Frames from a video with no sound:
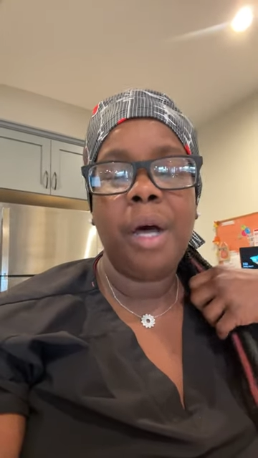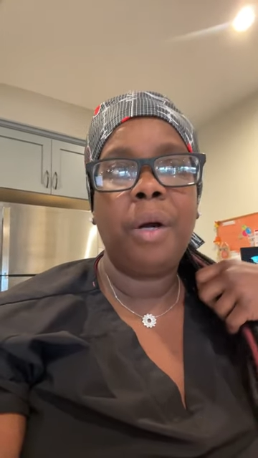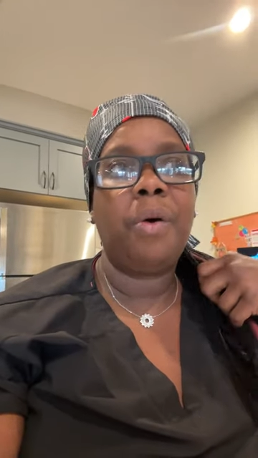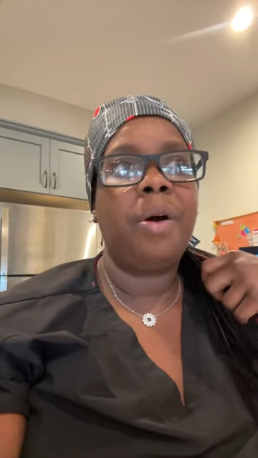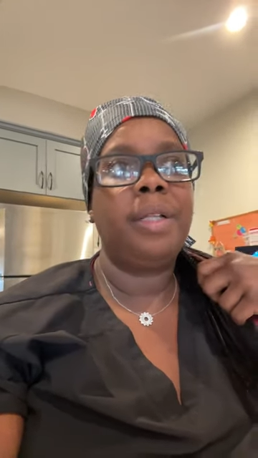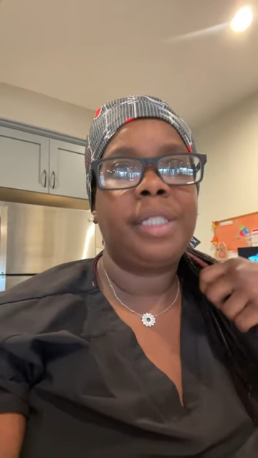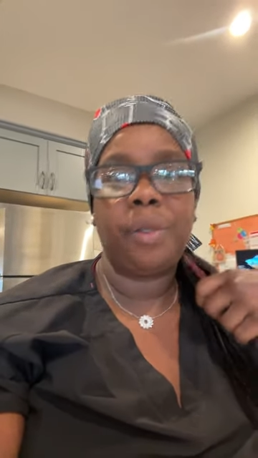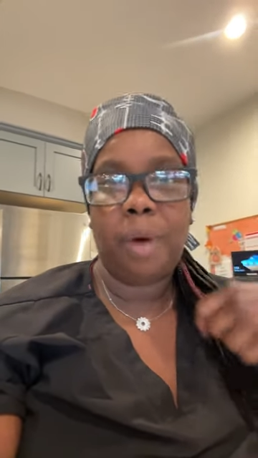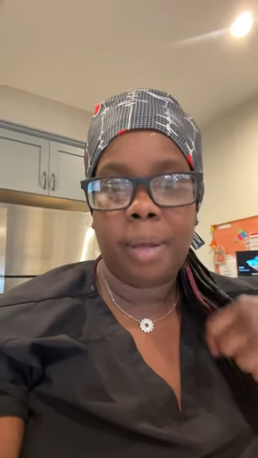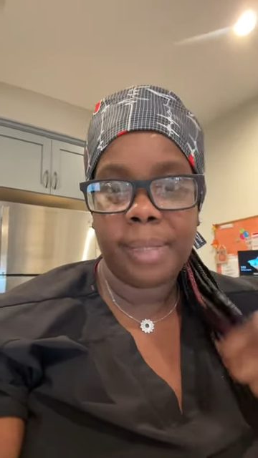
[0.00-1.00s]
going
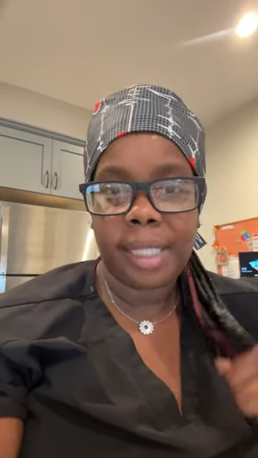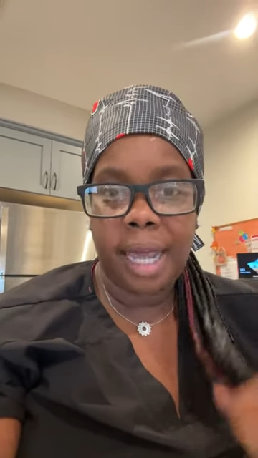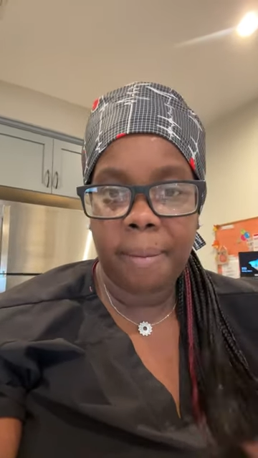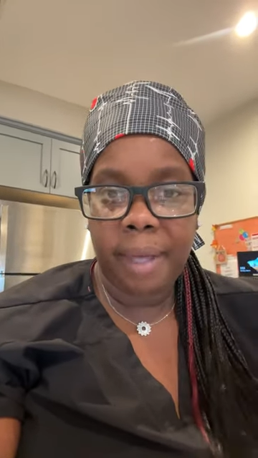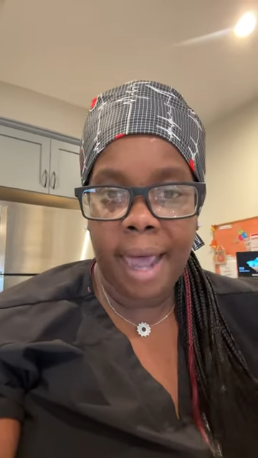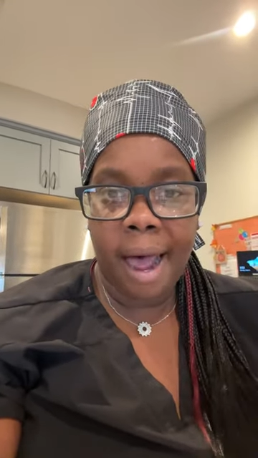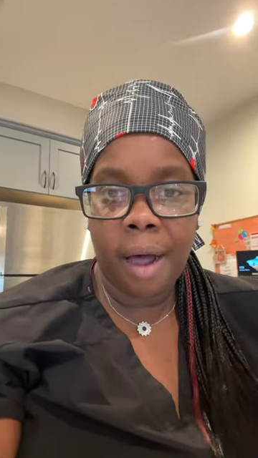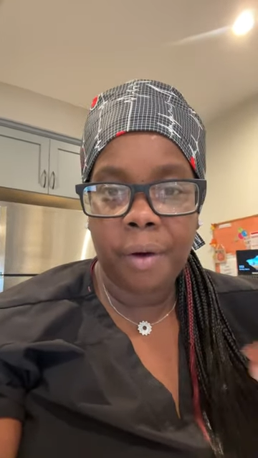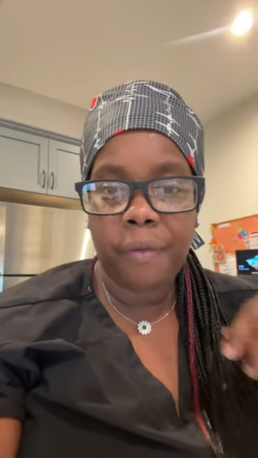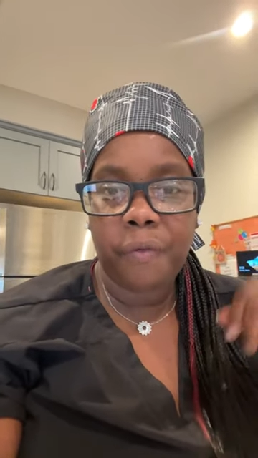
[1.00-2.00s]
to take me
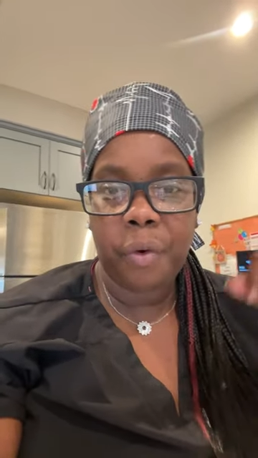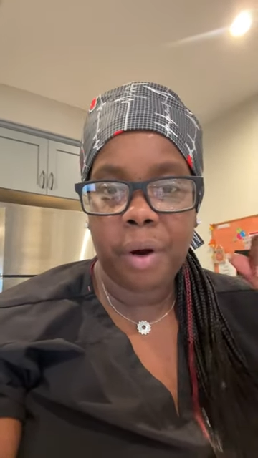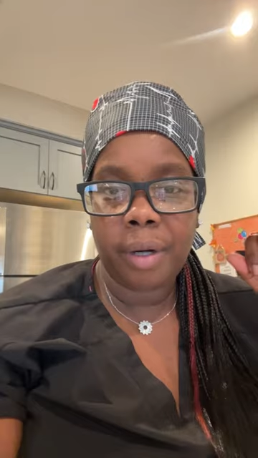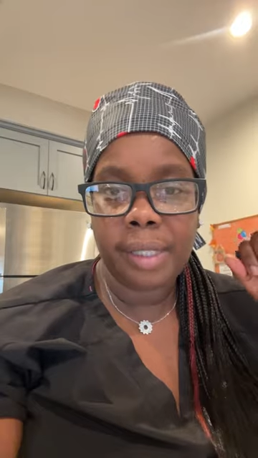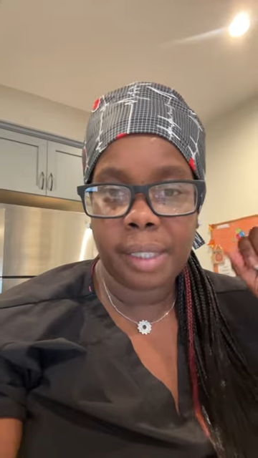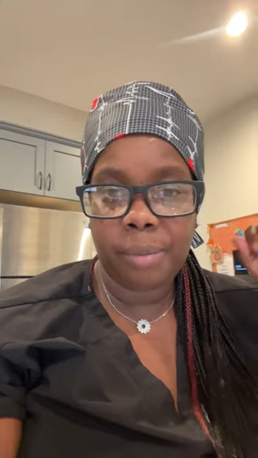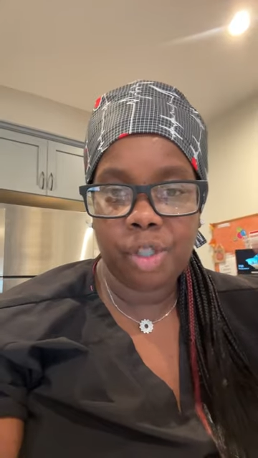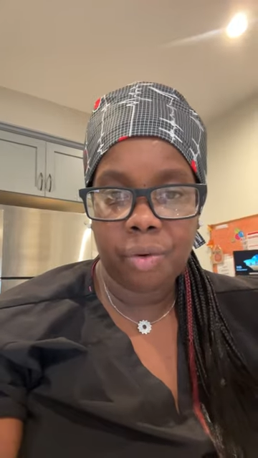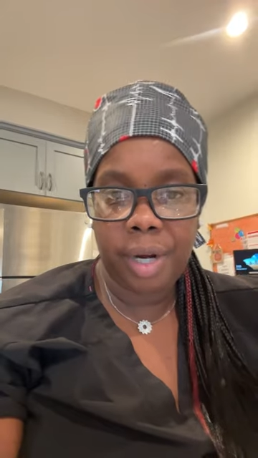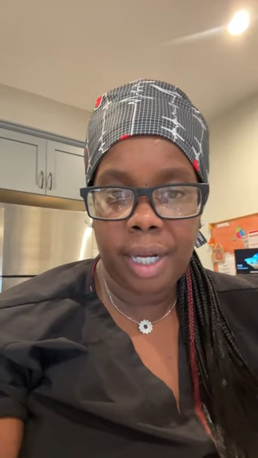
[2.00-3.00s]
out for some
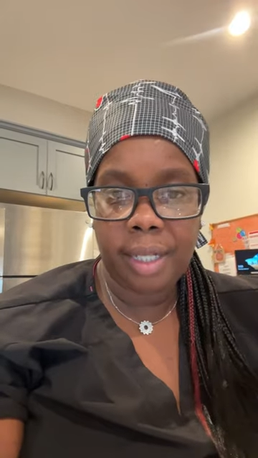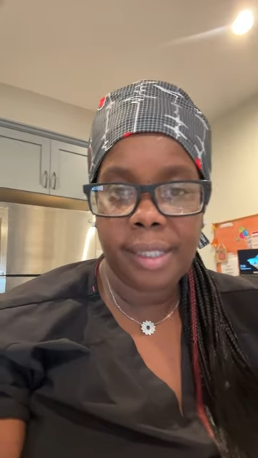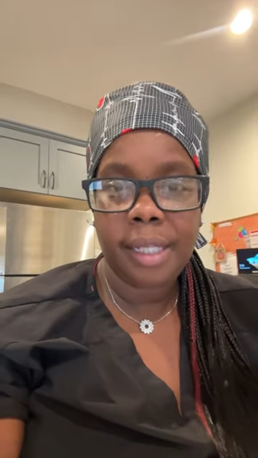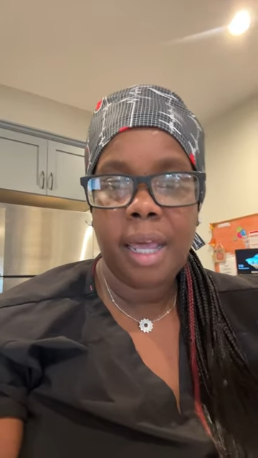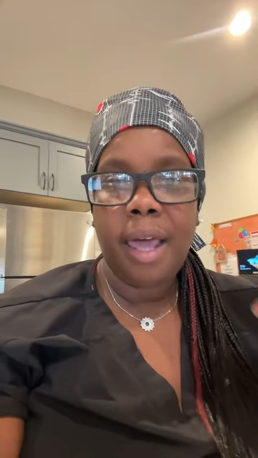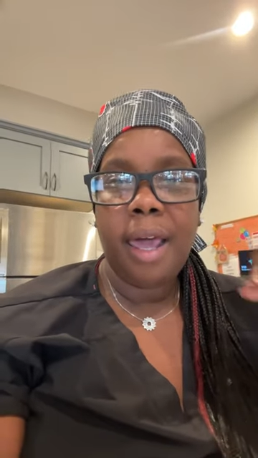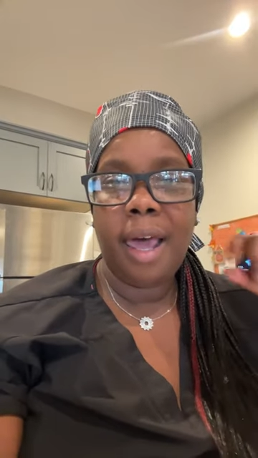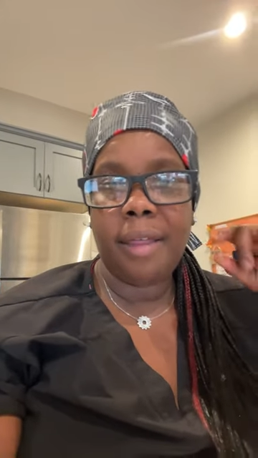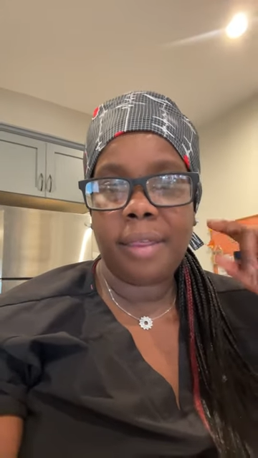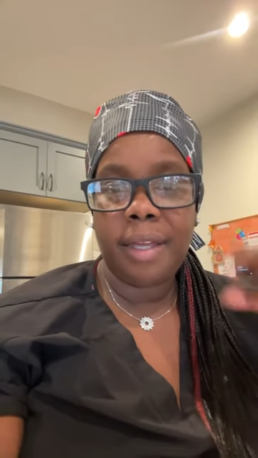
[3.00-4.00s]
drinks
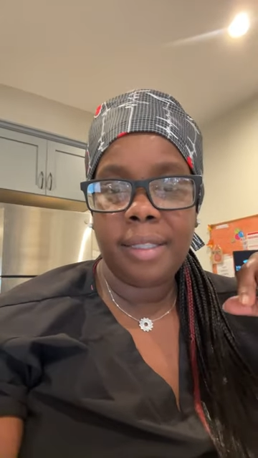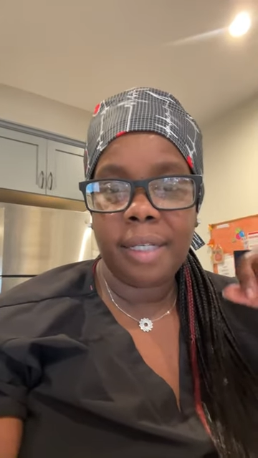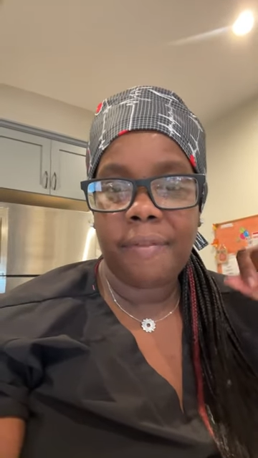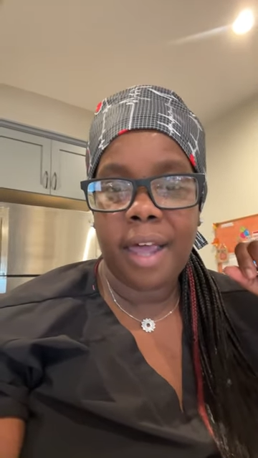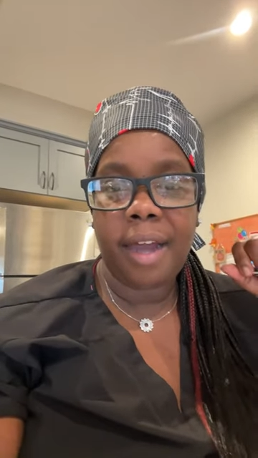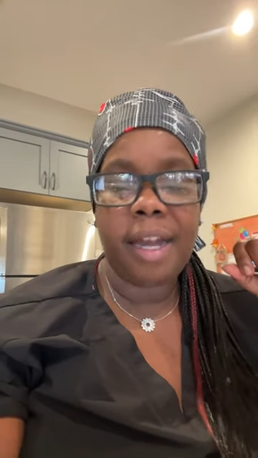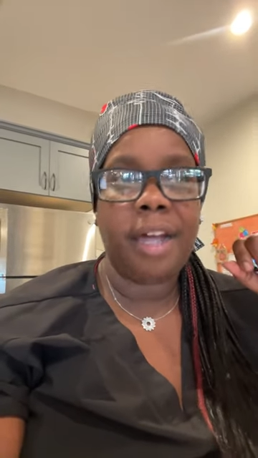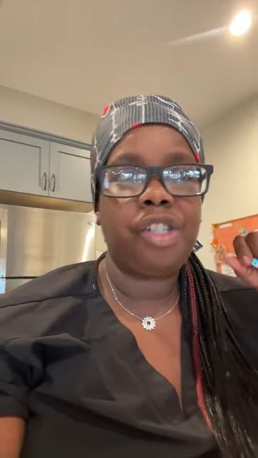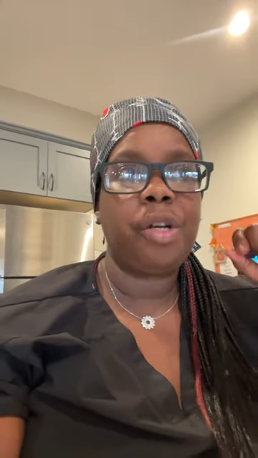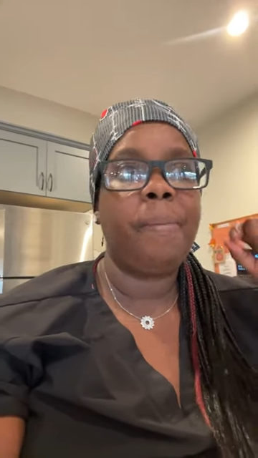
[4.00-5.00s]
and things of that
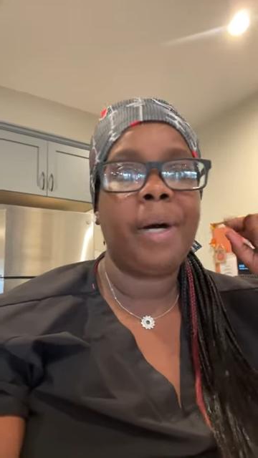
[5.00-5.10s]
nature.